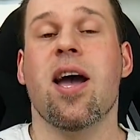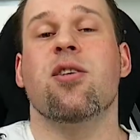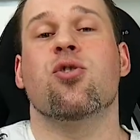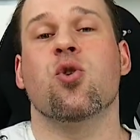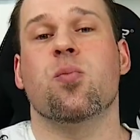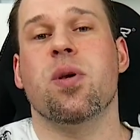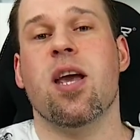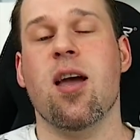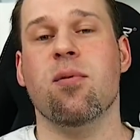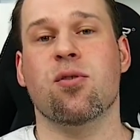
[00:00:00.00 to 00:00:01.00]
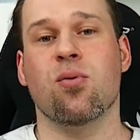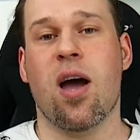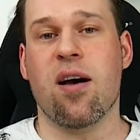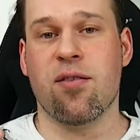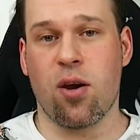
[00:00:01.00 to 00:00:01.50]
and you should be able
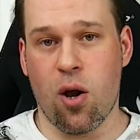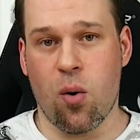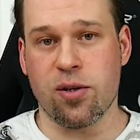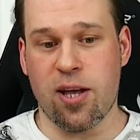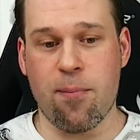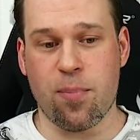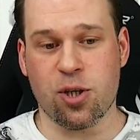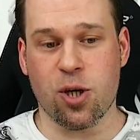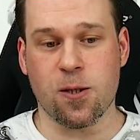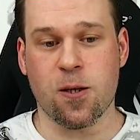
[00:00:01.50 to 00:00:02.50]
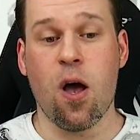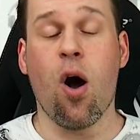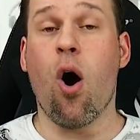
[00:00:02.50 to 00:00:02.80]
to have lower temperatures.